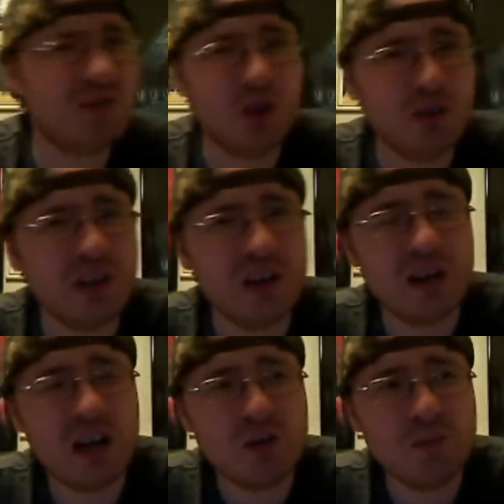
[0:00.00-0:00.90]
looks like
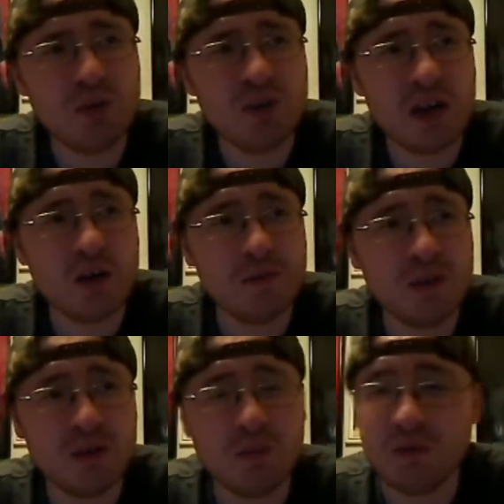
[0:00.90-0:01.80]
a $100 million
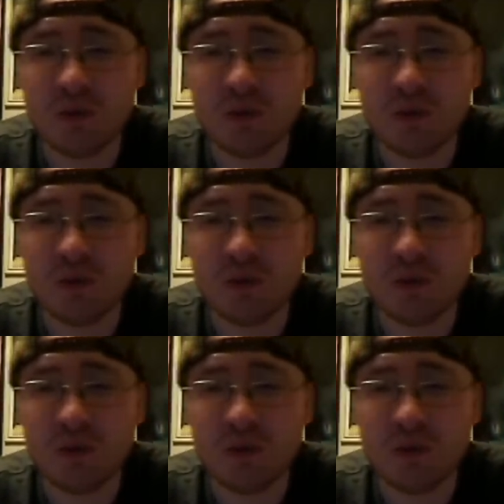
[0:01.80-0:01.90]
film,